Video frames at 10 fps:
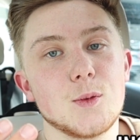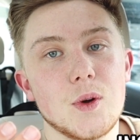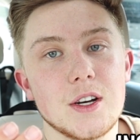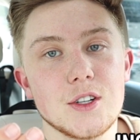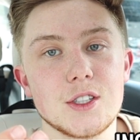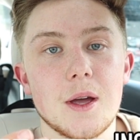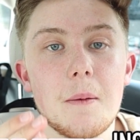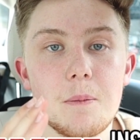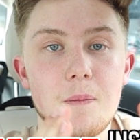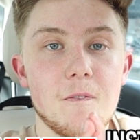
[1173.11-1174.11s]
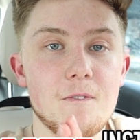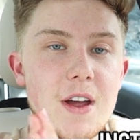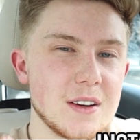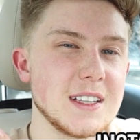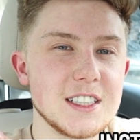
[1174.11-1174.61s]
winners
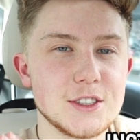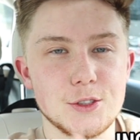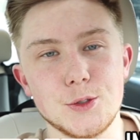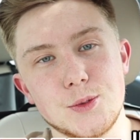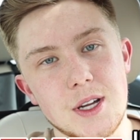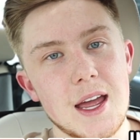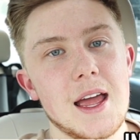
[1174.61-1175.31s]
fairly soon.